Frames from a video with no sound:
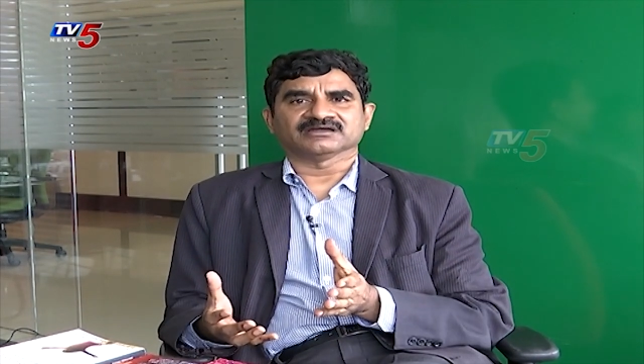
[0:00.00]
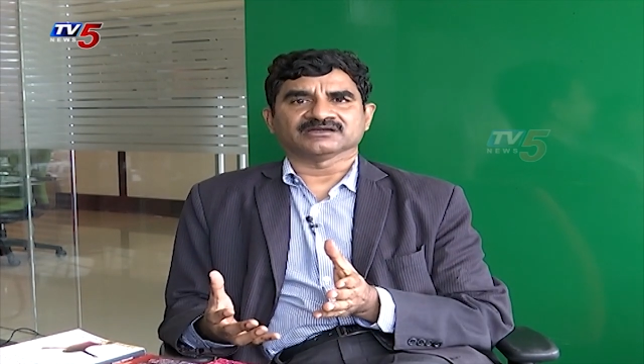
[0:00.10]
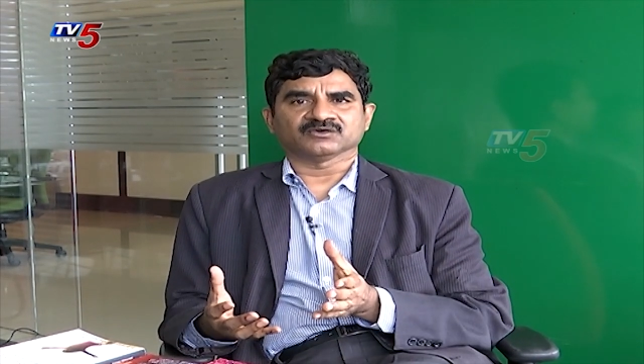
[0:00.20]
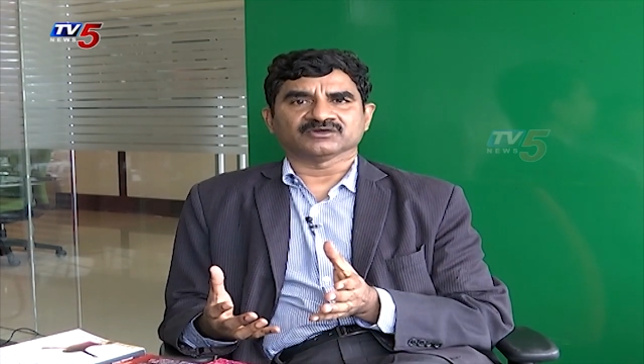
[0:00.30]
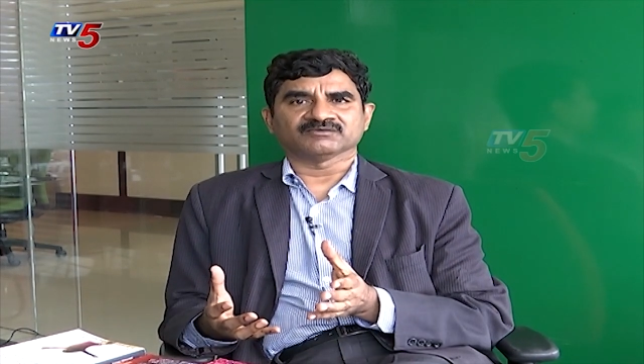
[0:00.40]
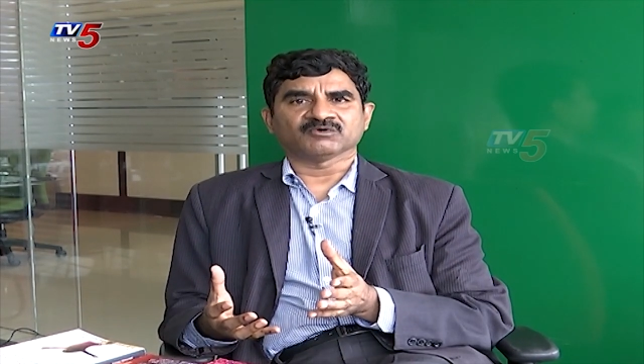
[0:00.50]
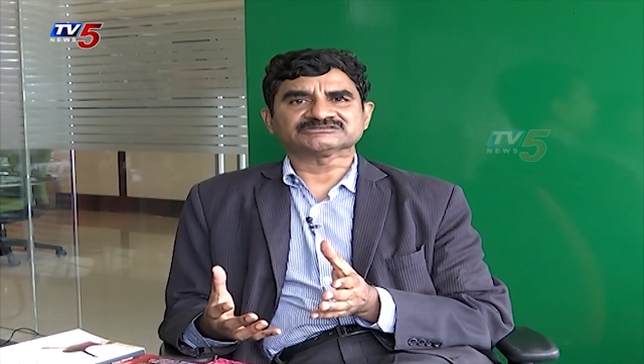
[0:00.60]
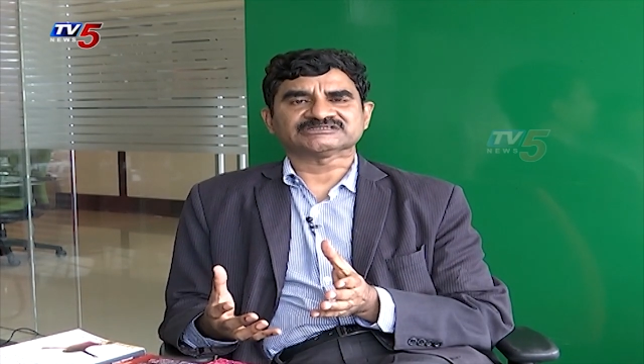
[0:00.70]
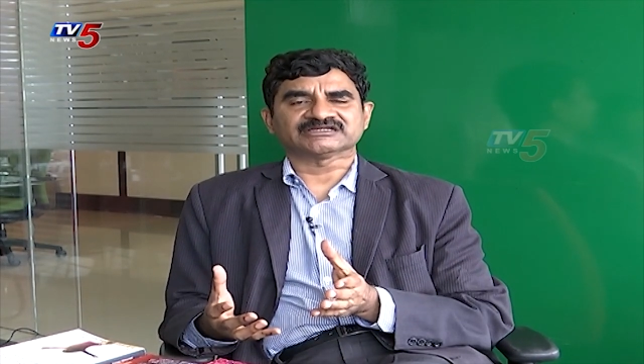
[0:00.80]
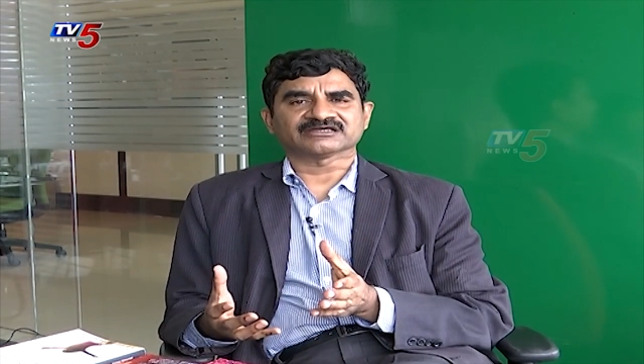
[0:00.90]
you know
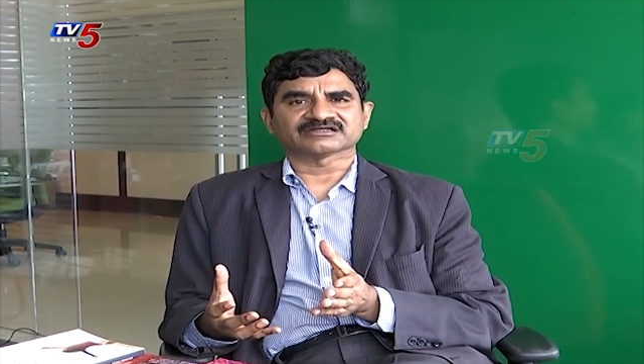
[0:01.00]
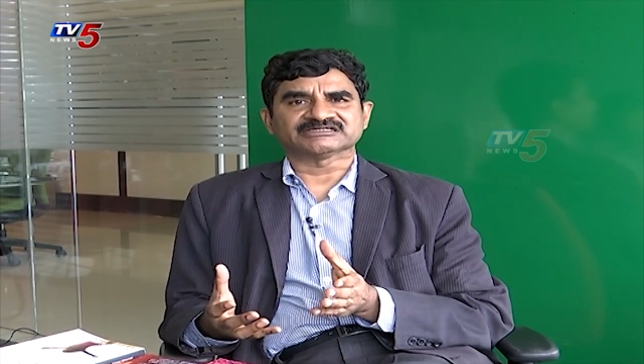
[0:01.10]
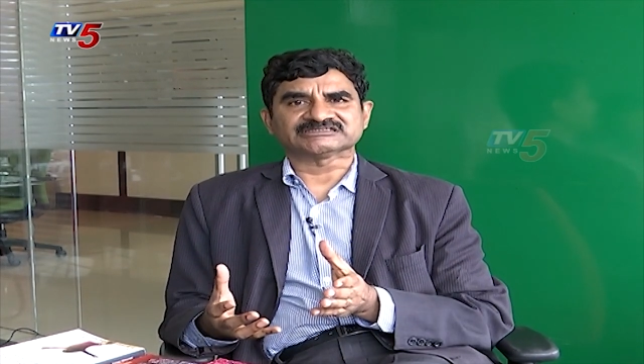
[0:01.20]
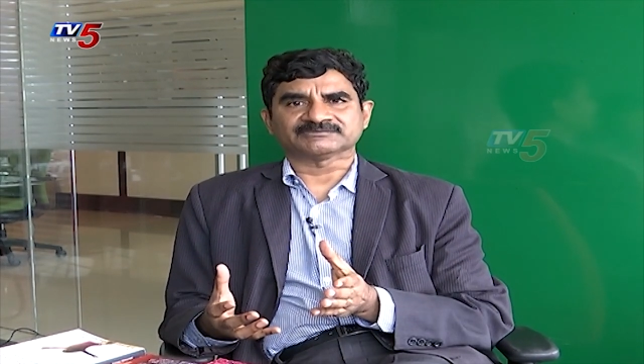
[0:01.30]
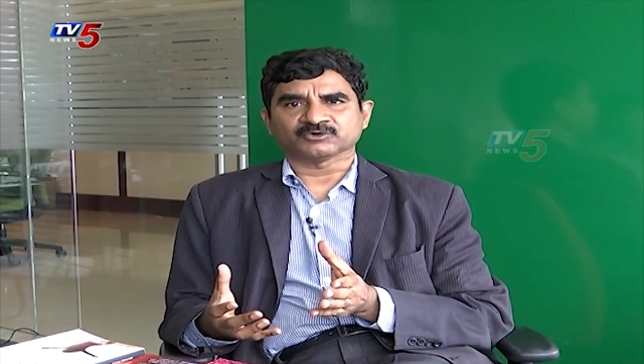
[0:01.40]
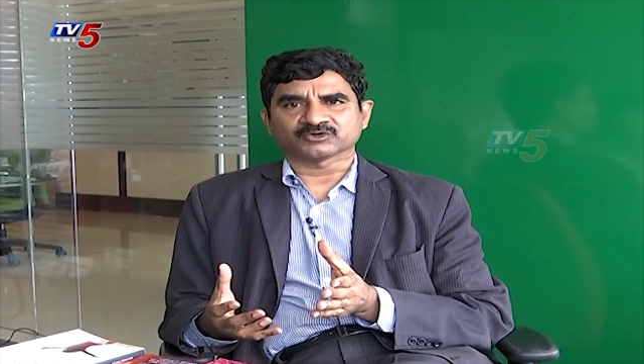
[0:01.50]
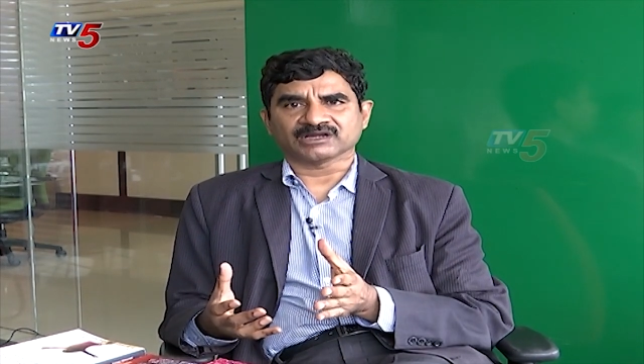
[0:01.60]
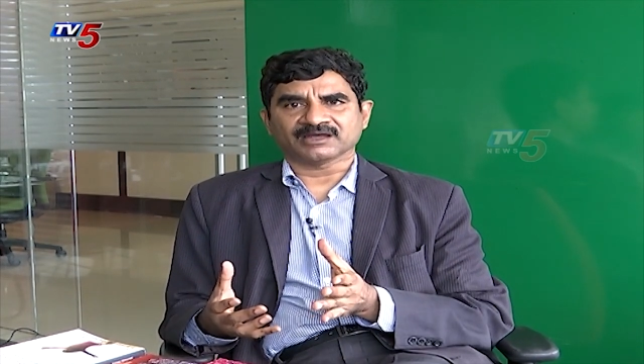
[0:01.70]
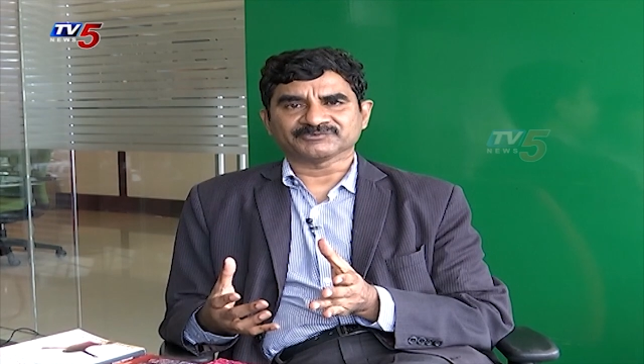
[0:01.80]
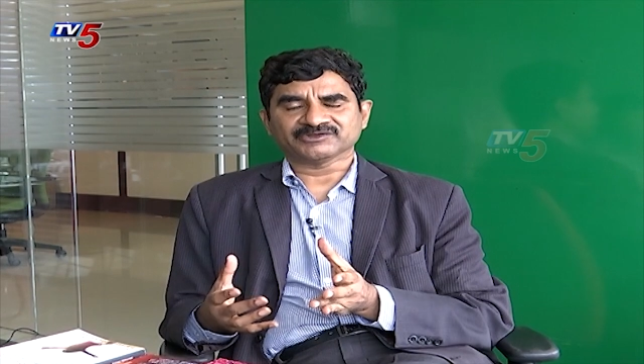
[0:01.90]
rewards and recognition
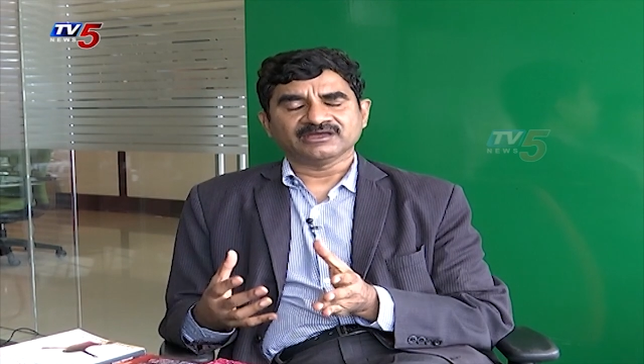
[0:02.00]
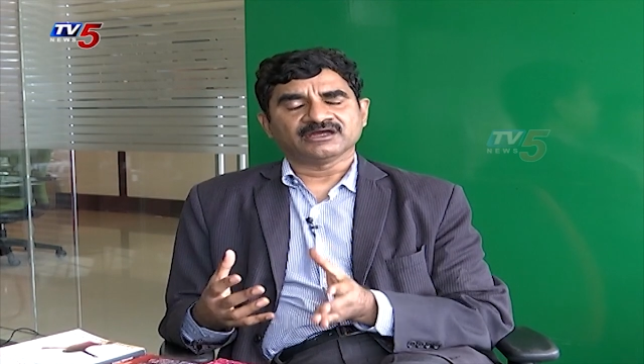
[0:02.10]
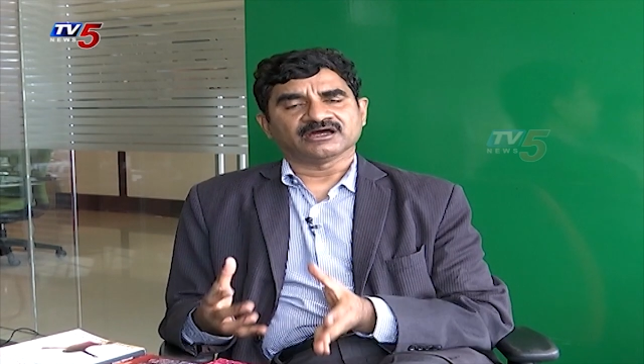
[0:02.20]
programs